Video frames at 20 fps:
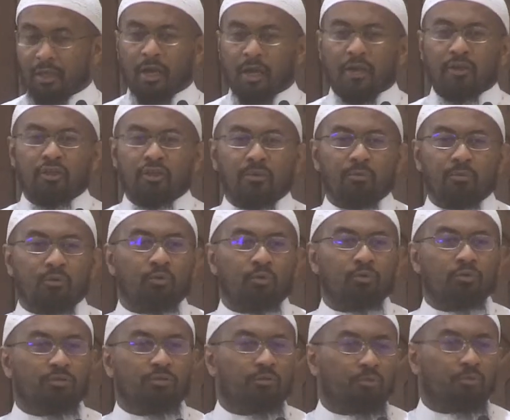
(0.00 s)
And
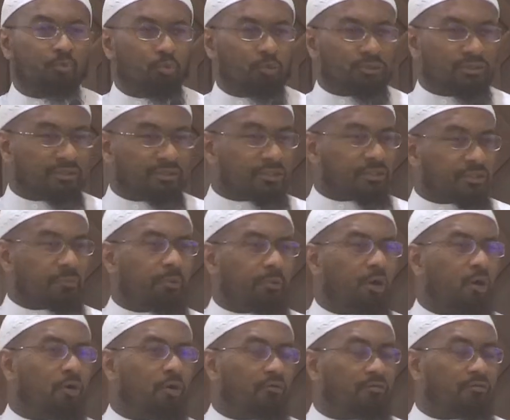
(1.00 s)
Namrud was such a
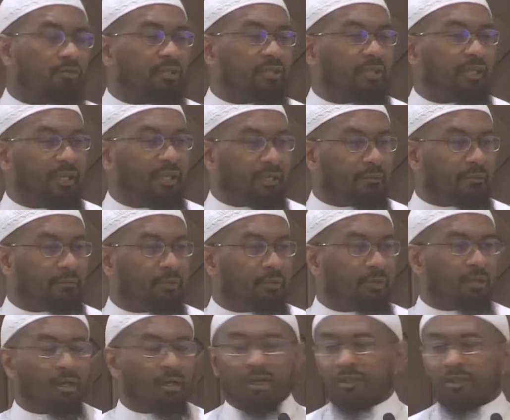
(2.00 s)
powerful
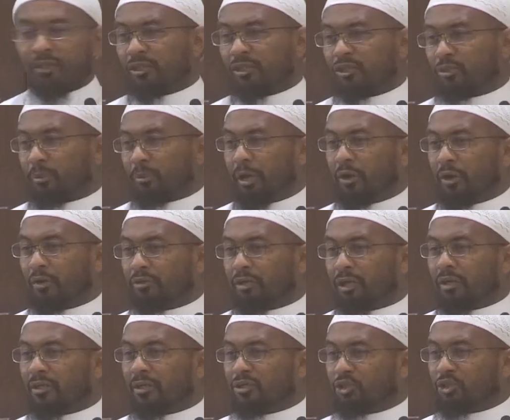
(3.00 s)
king. Allah subhanahu wa
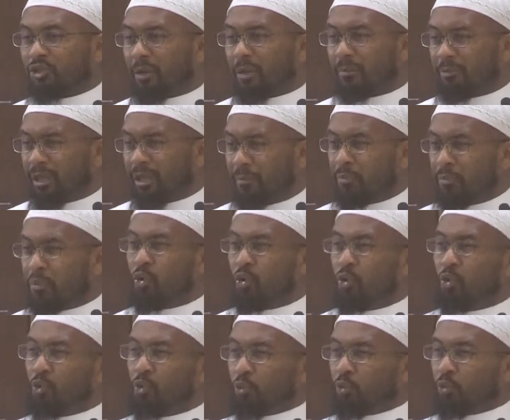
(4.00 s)
ta'ala stopped
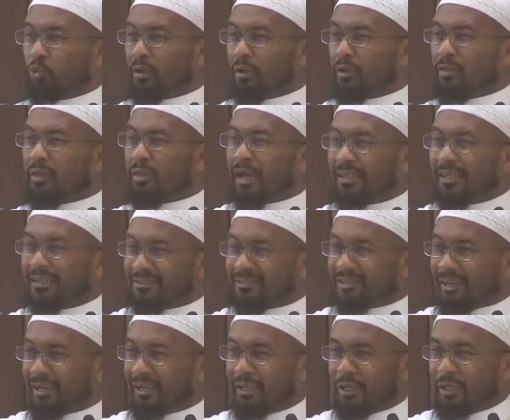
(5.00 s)
him with a
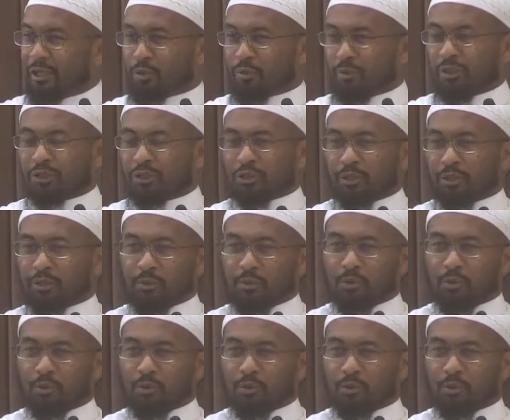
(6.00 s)
tiny creature,